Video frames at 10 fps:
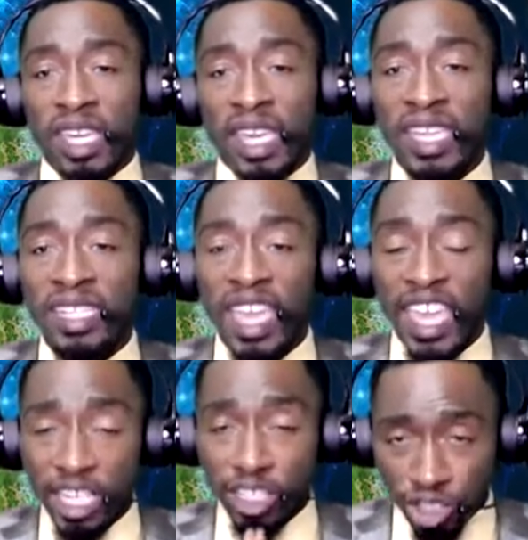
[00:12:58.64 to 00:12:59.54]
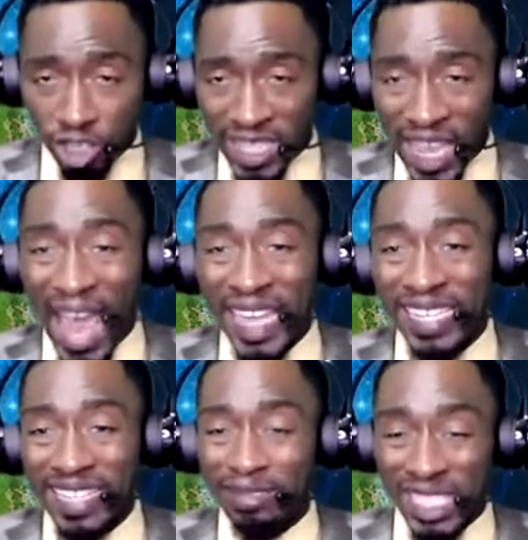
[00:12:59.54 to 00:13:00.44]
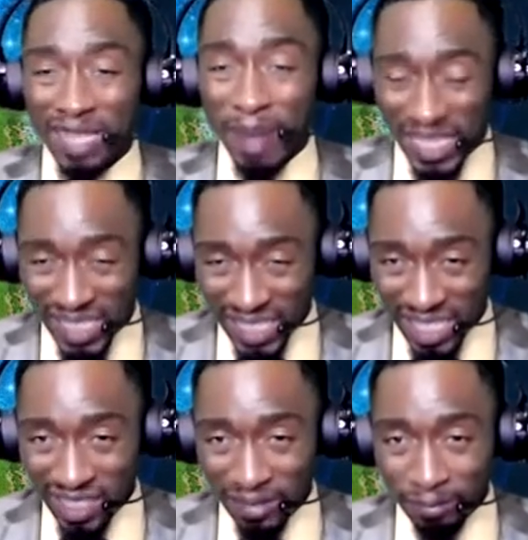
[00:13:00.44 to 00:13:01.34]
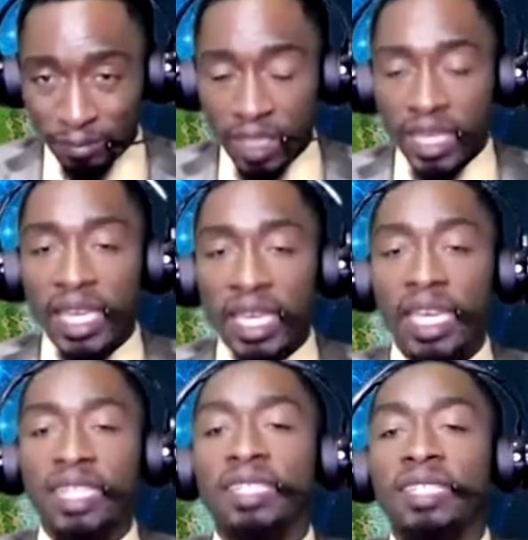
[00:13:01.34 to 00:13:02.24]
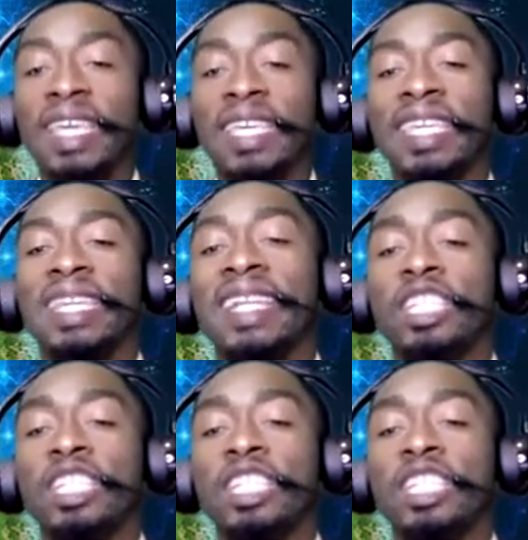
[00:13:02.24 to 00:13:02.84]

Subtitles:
and the insured die in the same accident, and they cannot